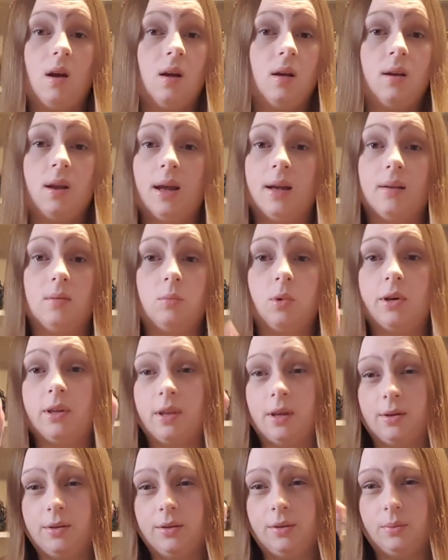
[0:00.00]
like one of
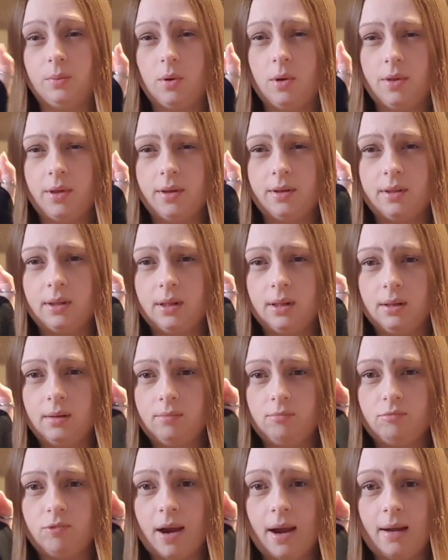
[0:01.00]
those, what are those
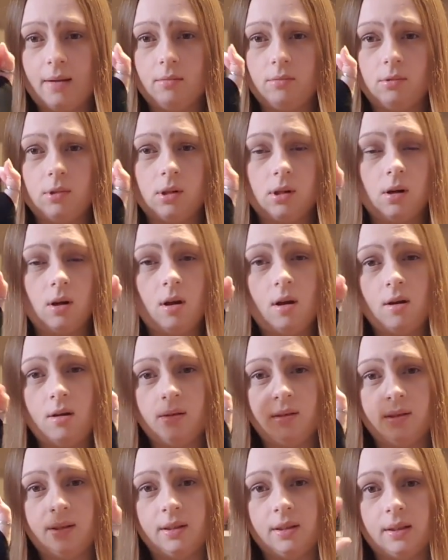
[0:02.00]
little round
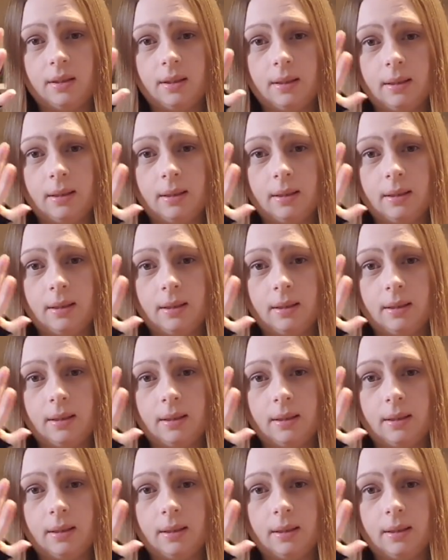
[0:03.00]
glass